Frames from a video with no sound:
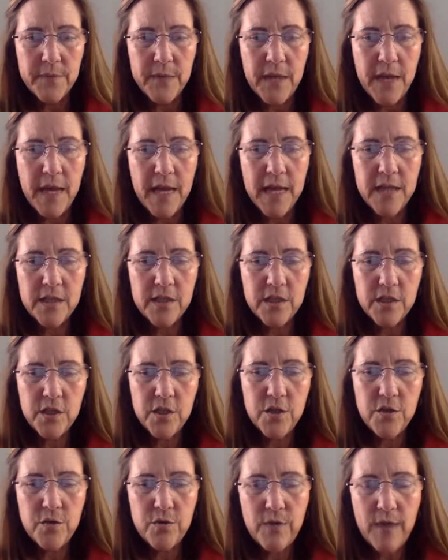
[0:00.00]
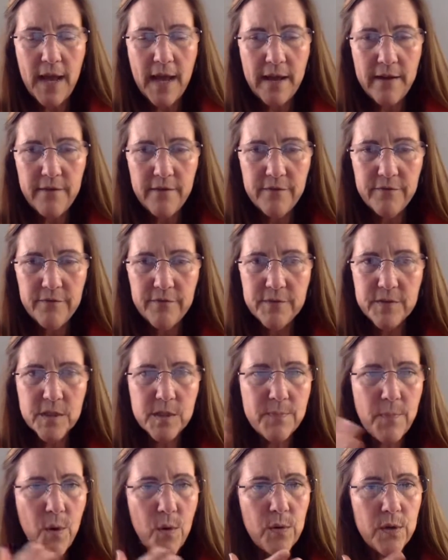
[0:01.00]
and you have
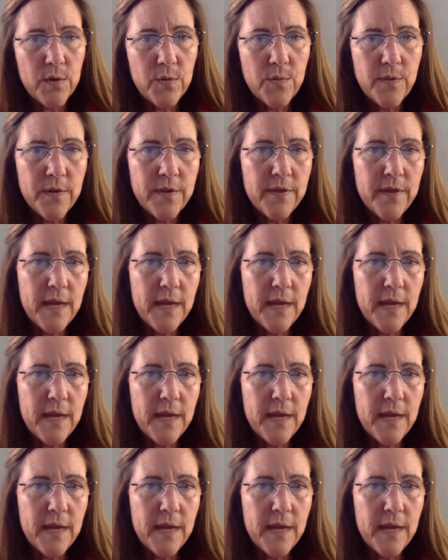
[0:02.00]
spoken with